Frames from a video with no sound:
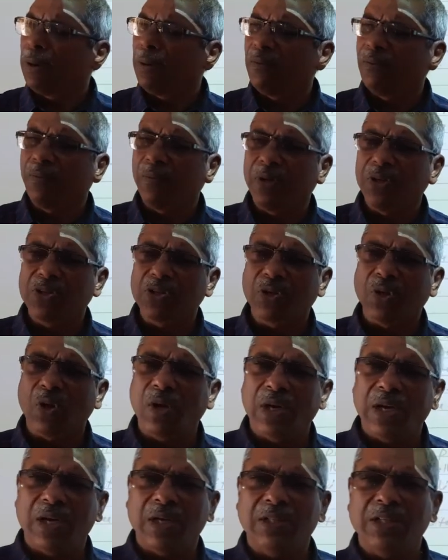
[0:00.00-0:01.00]
what is
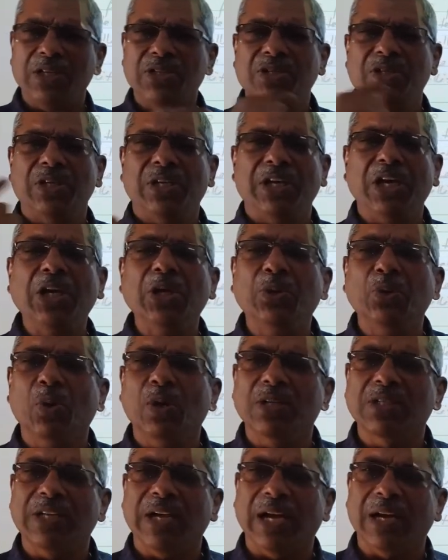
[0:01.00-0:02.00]
called this
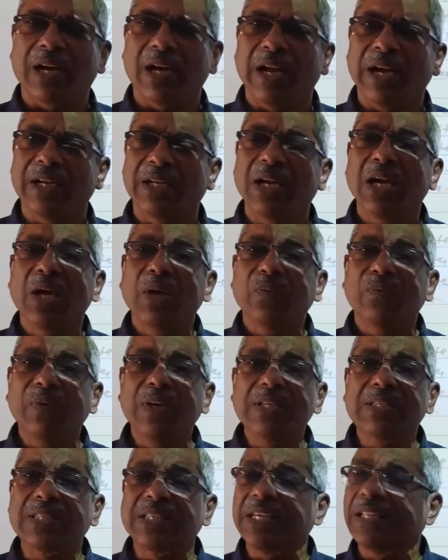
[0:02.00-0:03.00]
equatorial satellite, we
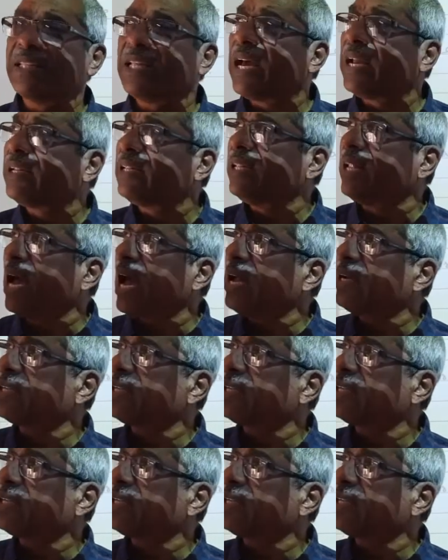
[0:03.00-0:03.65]
see that